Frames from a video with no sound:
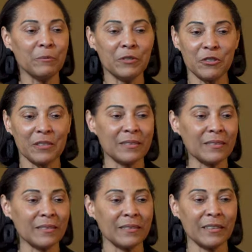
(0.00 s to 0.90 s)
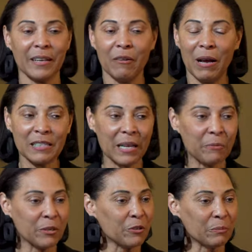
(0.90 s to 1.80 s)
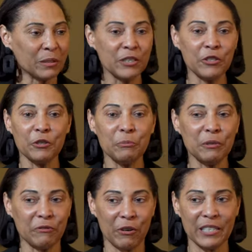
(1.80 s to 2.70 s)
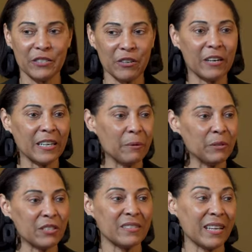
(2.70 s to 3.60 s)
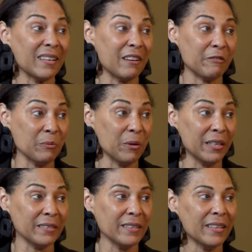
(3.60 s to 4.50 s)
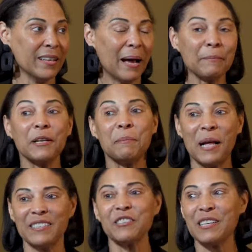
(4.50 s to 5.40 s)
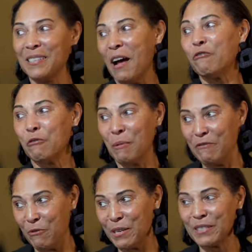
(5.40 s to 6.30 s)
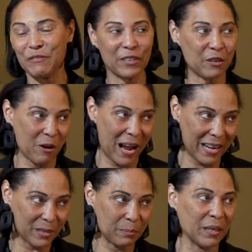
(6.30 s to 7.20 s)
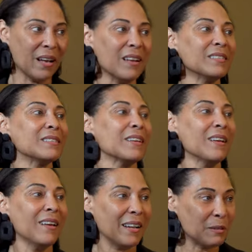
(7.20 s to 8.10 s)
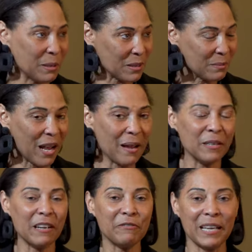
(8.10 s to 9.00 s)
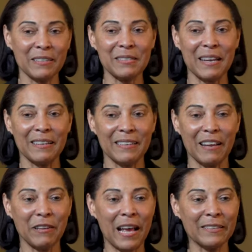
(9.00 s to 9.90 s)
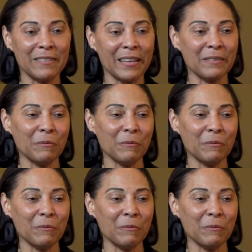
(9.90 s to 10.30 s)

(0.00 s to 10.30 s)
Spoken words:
was just, as I would normally do before I start, I would just say to everyone, I'm going to apologize now for my voice if it cracks because I spent some time in Afghanistan and I've had like